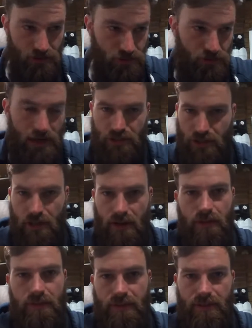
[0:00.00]
stretch it
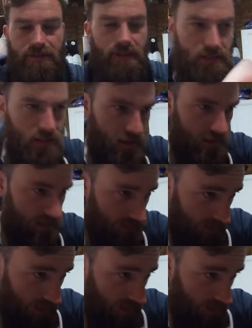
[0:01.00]
over the fittings.
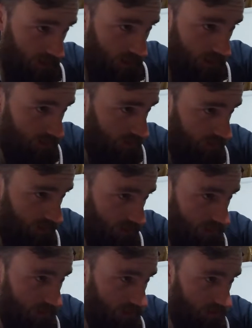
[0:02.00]
Isn't the
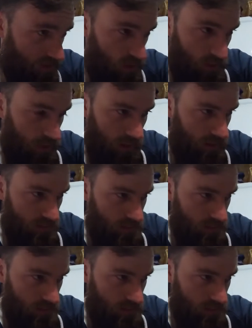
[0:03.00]
nicest thing to do, but